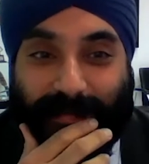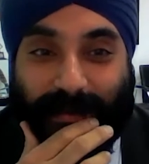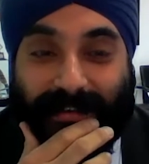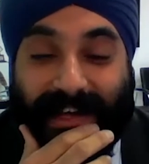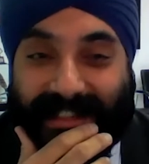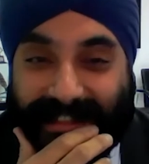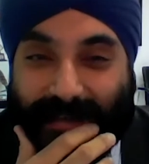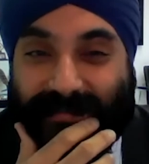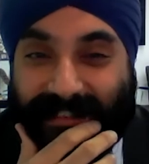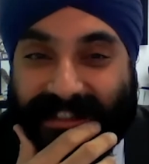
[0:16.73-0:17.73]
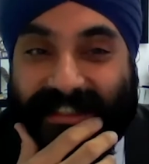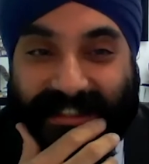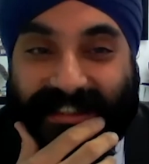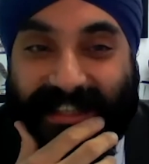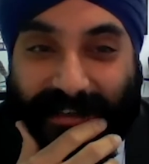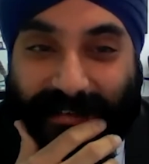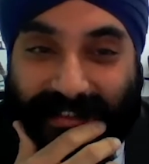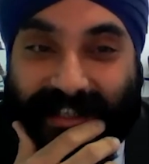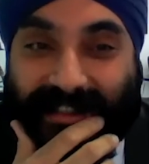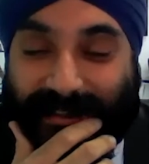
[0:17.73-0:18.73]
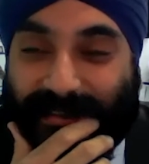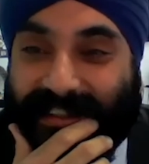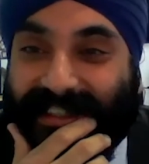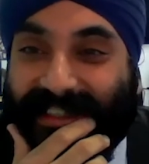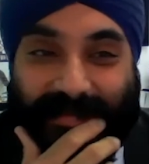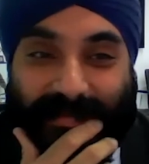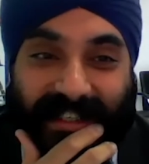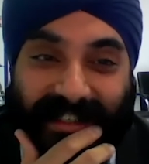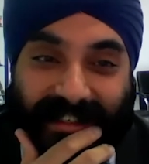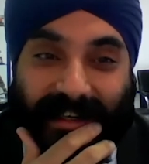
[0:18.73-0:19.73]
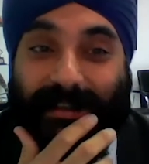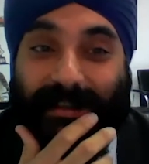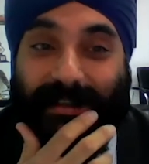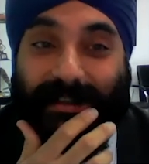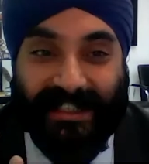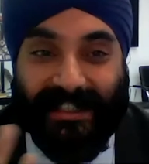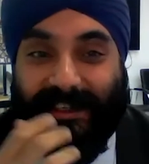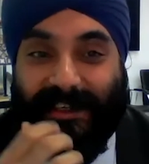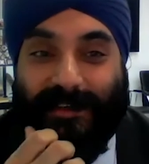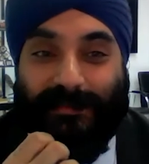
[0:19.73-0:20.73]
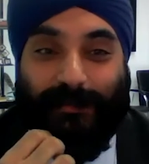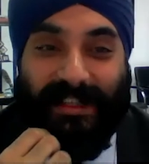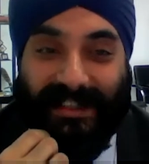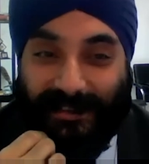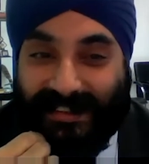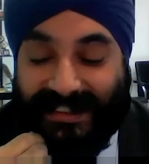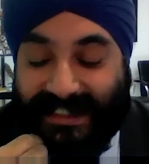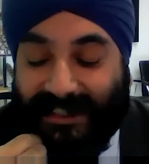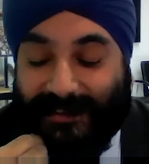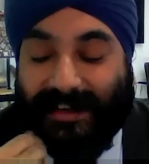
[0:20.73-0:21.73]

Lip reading: We've had some visitors now. We've had Sonia Thammi, Kamalpreet, Bhupinder Bhasin.